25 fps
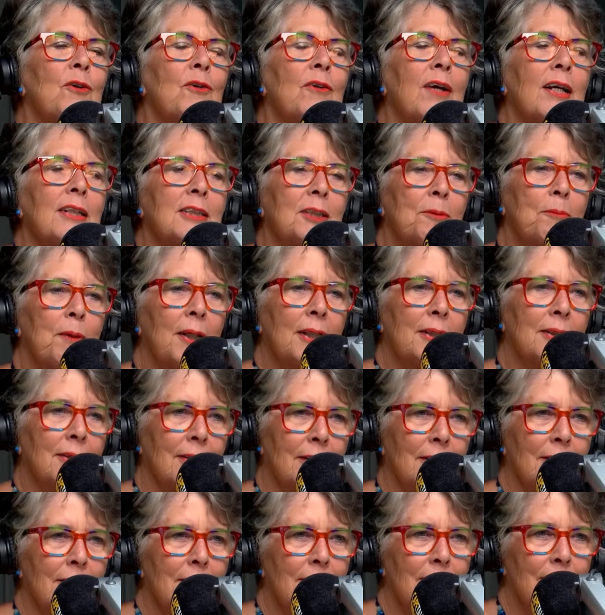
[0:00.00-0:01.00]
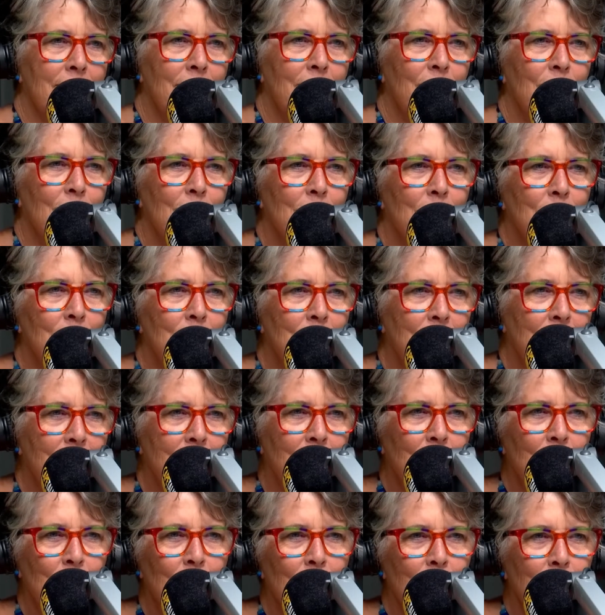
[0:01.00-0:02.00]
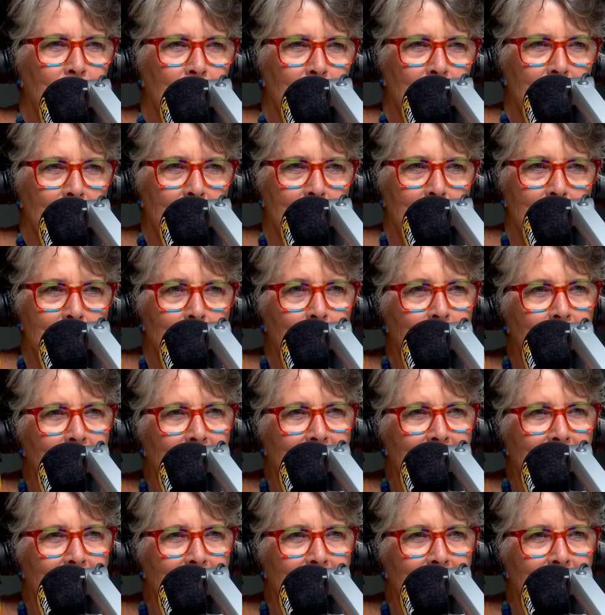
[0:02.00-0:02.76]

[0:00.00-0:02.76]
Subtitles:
you crack some eggs in it if you're not vegan.